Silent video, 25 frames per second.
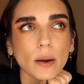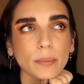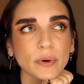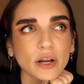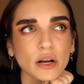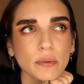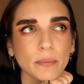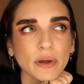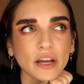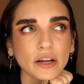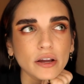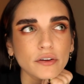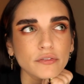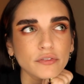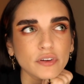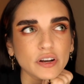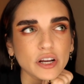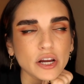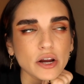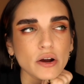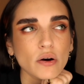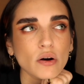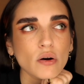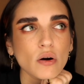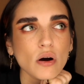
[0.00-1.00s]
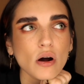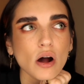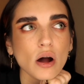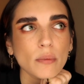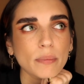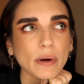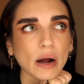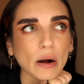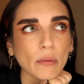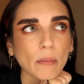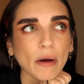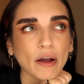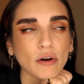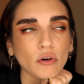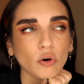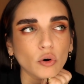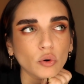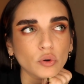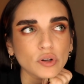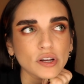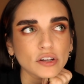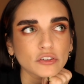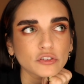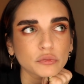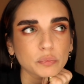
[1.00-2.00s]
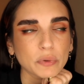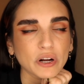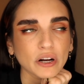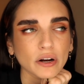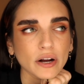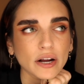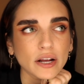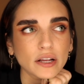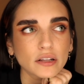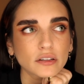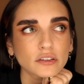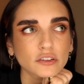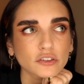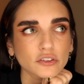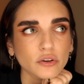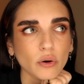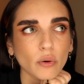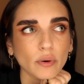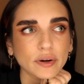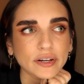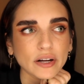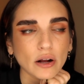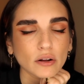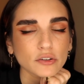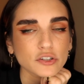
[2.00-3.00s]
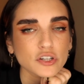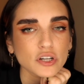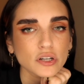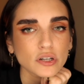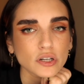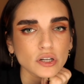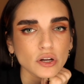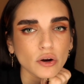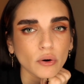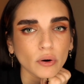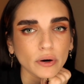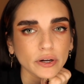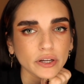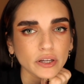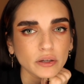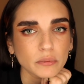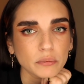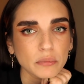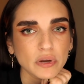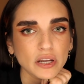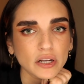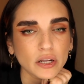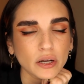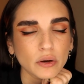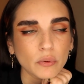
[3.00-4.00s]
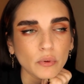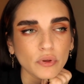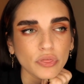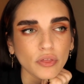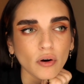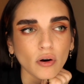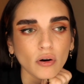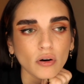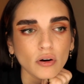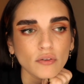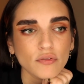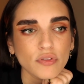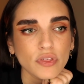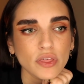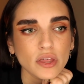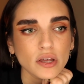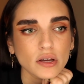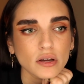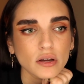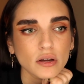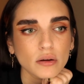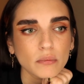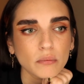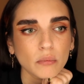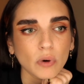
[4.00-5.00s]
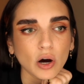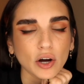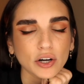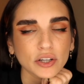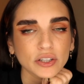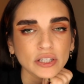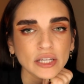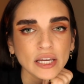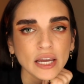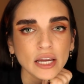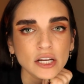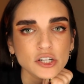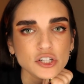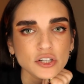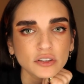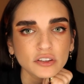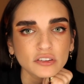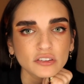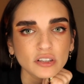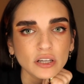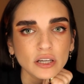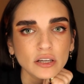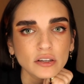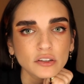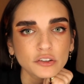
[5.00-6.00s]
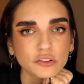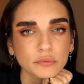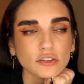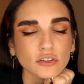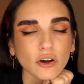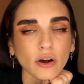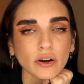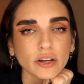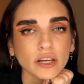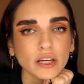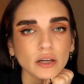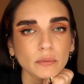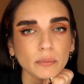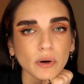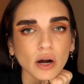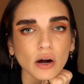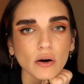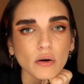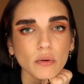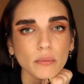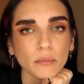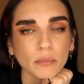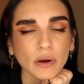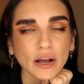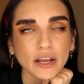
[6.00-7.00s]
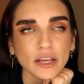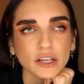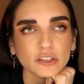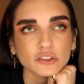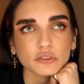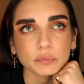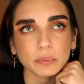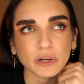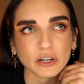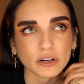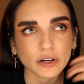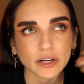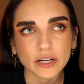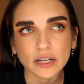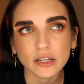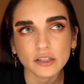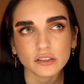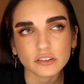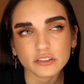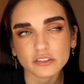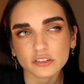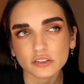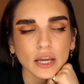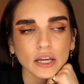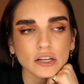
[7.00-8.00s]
I'm gonna make a video about my whole experience going out to New York and meeting with all of the modeling agencies, talking about my experience.